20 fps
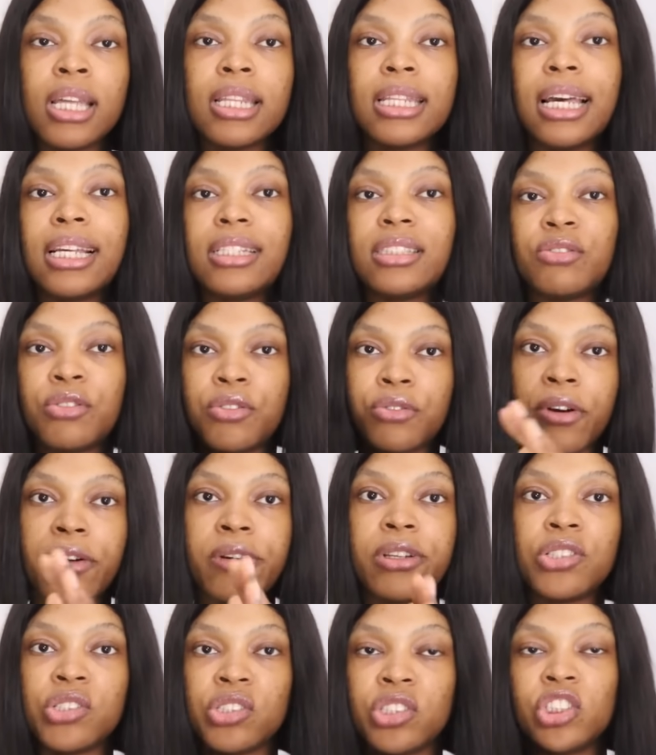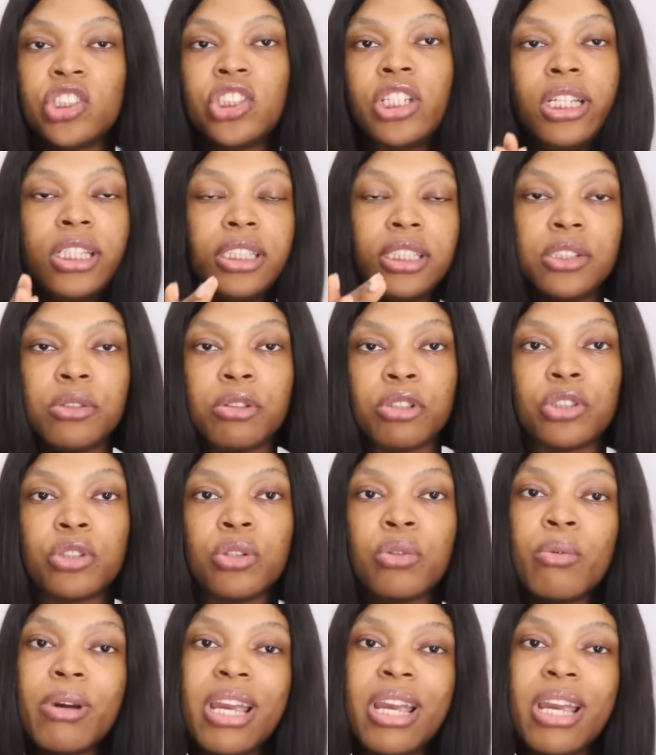that's referring to the Sheyi situation